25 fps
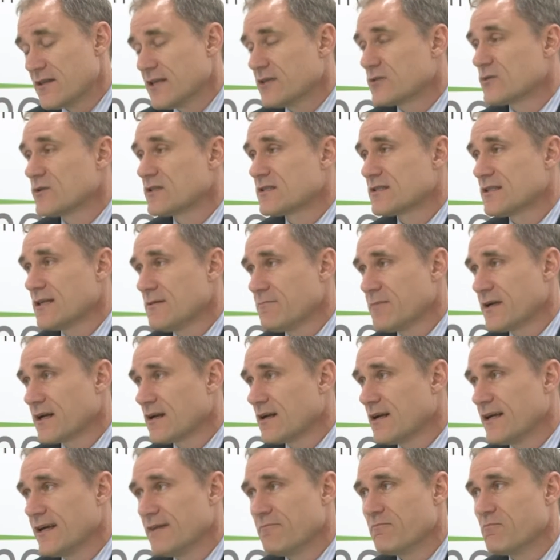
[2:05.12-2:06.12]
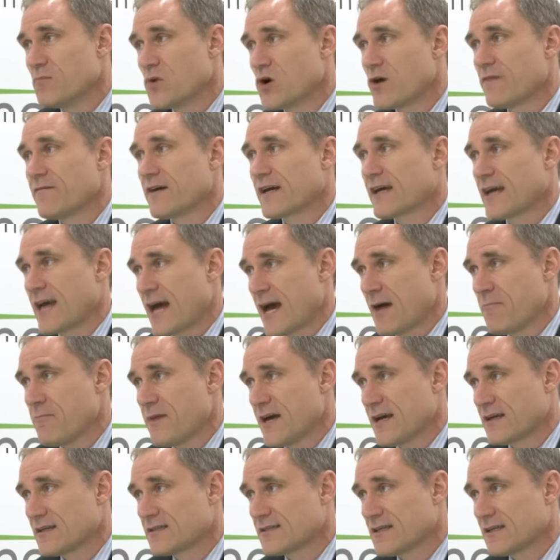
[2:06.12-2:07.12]
This was typically more of a
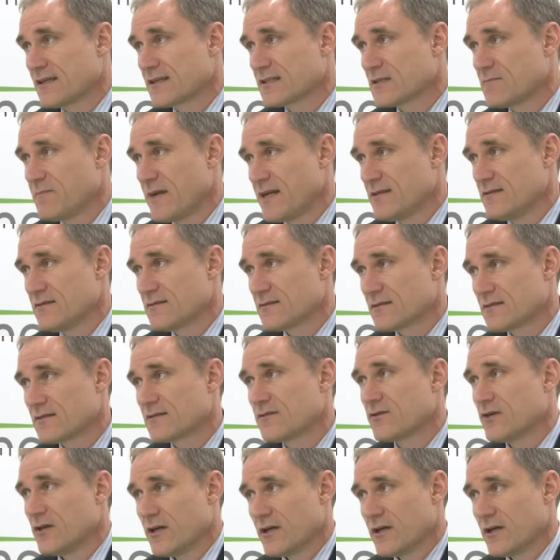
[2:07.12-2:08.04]
capex expense.